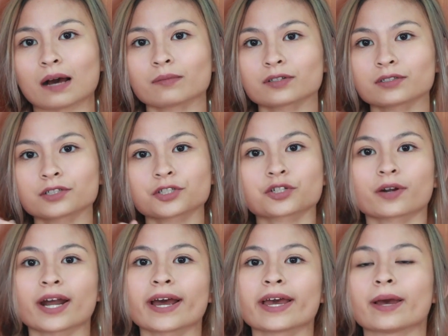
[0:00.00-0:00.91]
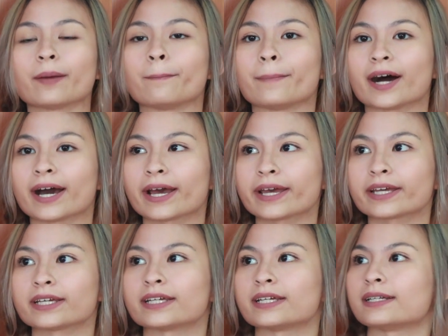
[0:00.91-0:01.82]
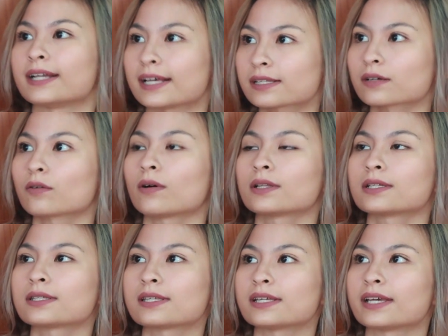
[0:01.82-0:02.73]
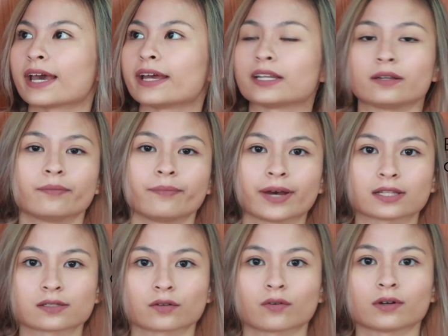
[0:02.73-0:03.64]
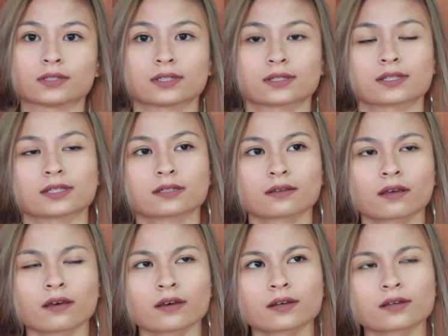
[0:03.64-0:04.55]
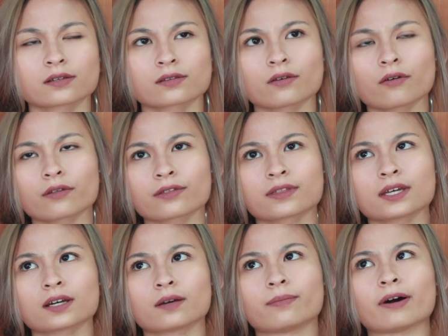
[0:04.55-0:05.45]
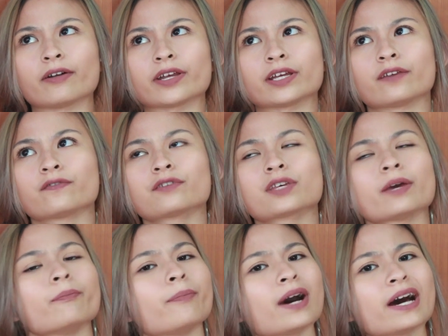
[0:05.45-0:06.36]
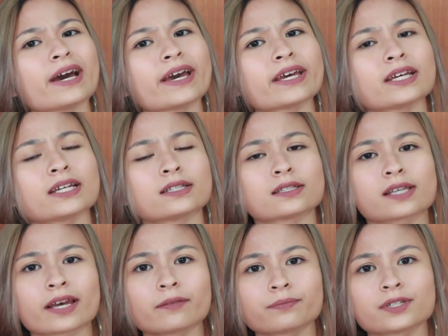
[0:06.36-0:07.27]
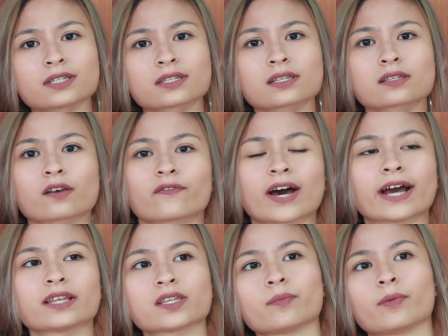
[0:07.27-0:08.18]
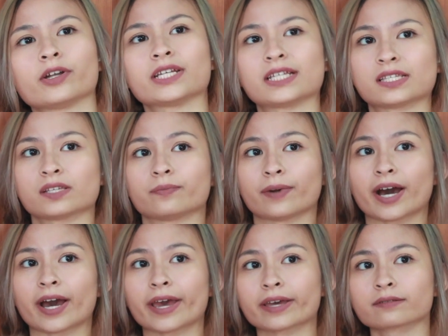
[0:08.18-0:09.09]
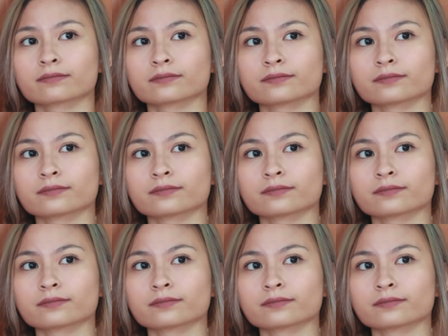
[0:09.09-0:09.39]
I'm gonna try and buy in lesser quality and in better quantity. So think about it, if you can buy 10 pieces of item on Ezbuy,